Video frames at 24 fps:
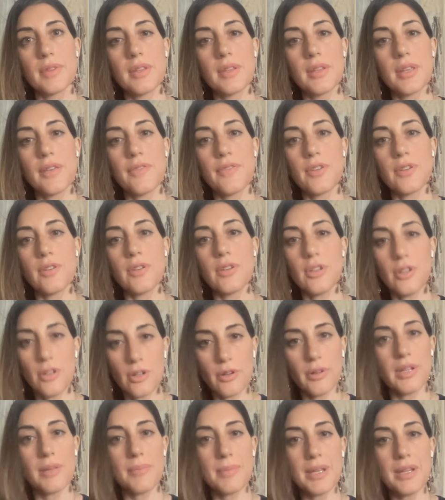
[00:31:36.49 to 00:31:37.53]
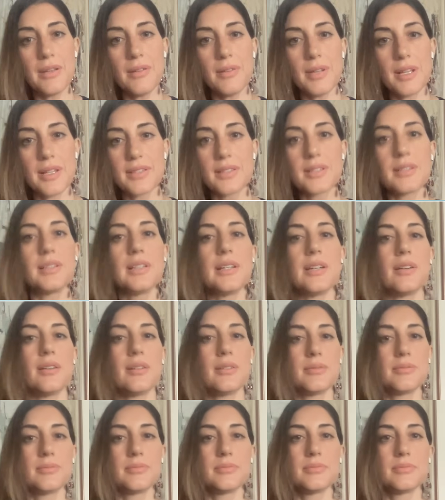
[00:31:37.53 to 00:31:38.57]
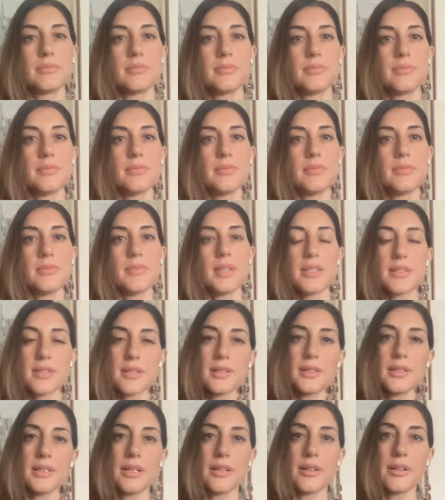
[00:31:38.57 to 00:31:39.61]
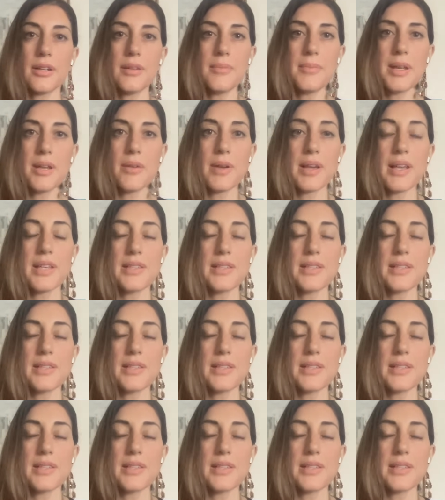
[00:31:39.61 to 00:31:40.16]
If you know what I mean, it's clear. It's clear in many ways,